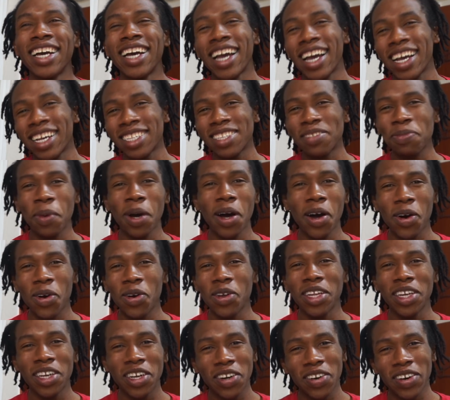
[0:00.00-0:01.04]
it's my
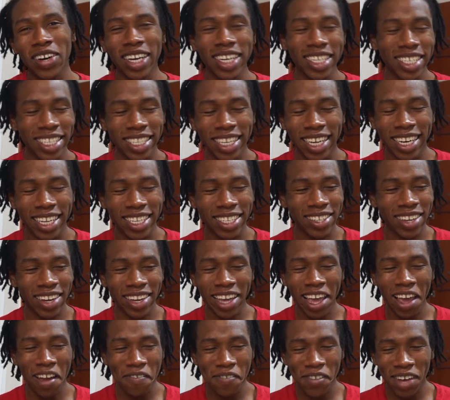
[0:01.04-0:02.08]
only Korean study, so I
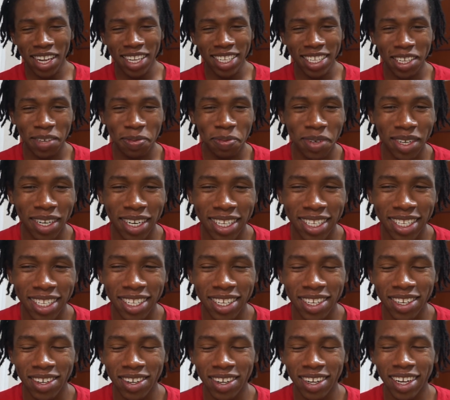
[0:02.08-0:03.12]
can't fall asleep on it.
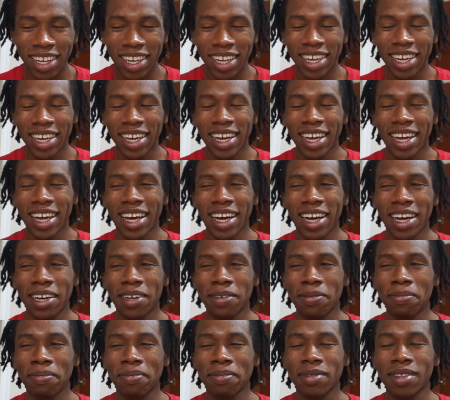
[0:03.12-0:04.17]
So
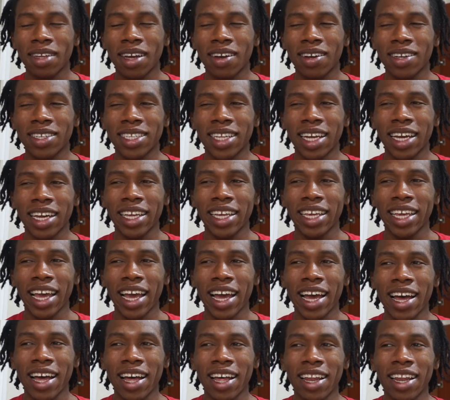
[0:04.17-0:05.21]
I was like,
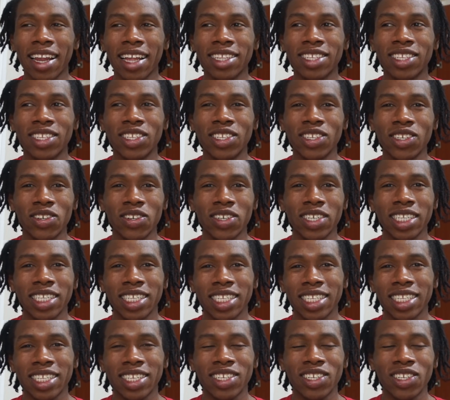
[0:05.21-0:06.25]
yeah, let's do it
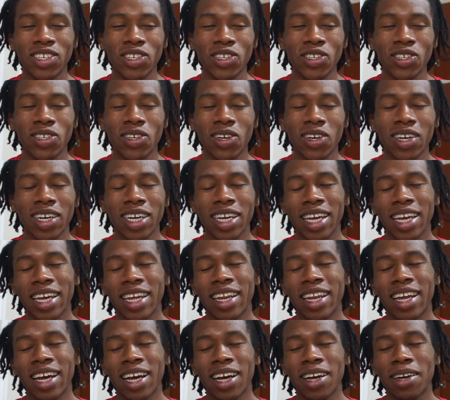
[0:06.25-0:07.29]
since it's Chuseok.
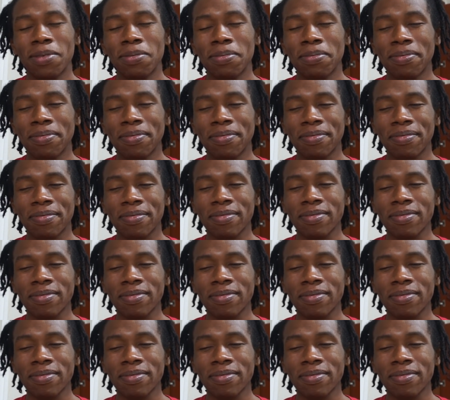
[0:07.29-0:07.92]
And